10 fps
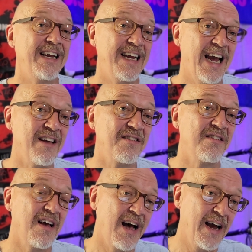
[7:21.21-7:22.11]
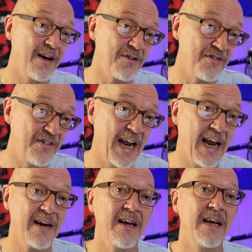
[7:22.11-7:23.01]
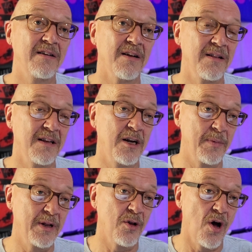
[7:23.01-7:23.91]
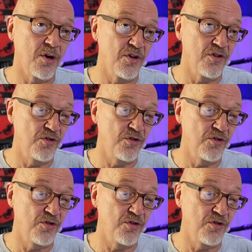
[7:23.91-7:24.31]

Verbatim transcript: Yes, I understand. It's a little bit longer to